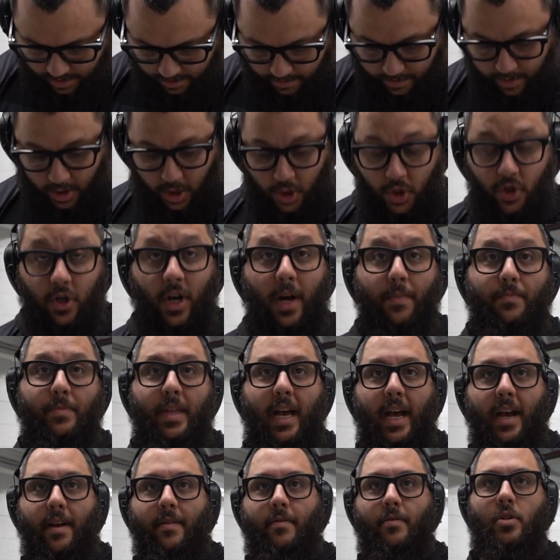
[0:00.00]
gonna drop
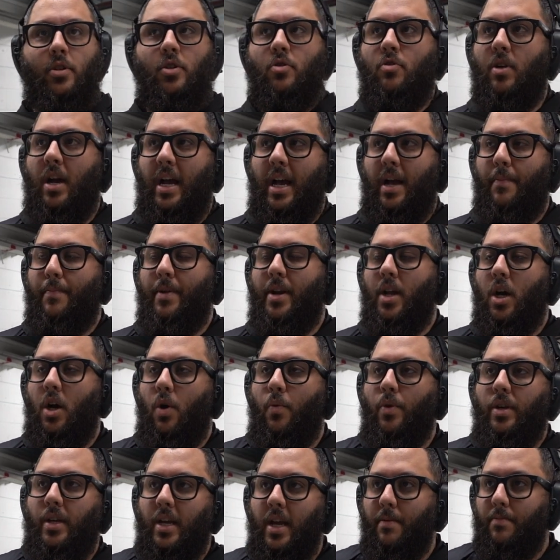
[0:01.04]
that, grab an
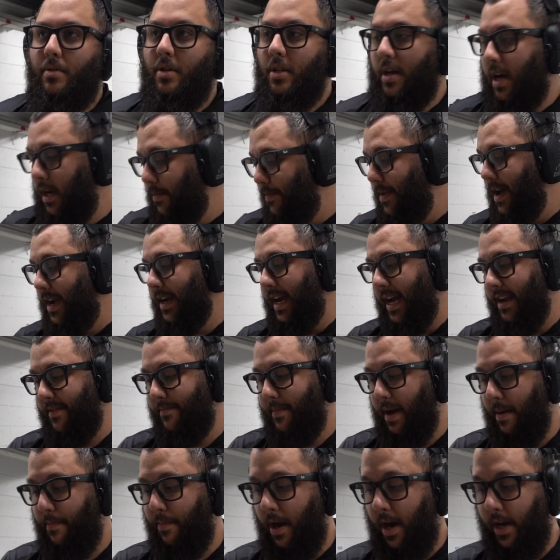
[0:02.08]
OEM Glock mag out of
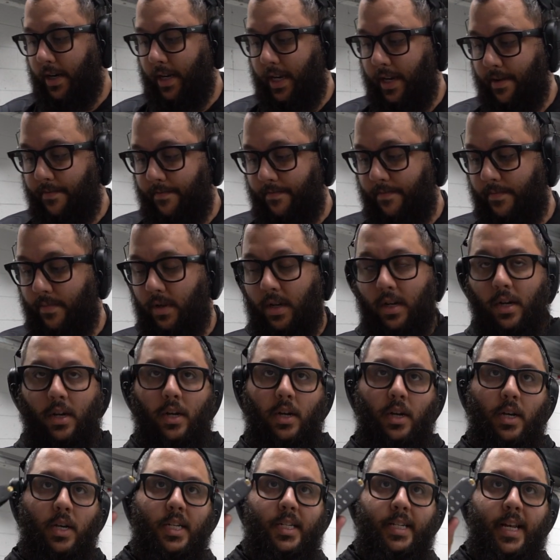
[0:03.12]
my pocket,
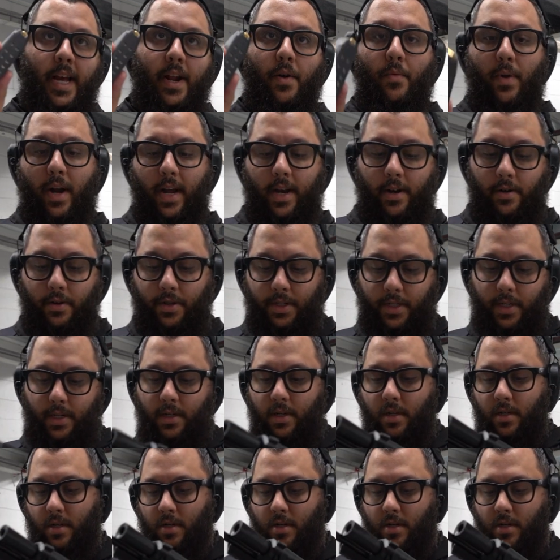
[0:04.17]
10 rounds.